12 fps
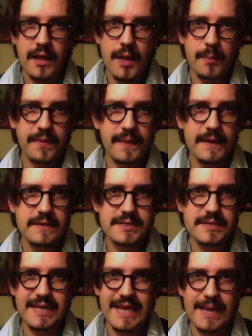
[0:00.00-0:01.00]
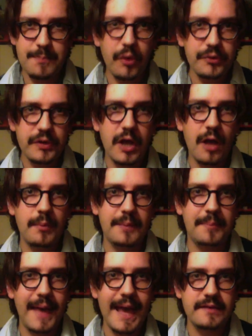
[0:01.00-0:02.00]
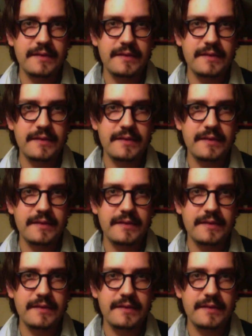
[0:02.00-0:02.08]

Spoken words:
but they just keep on coming back to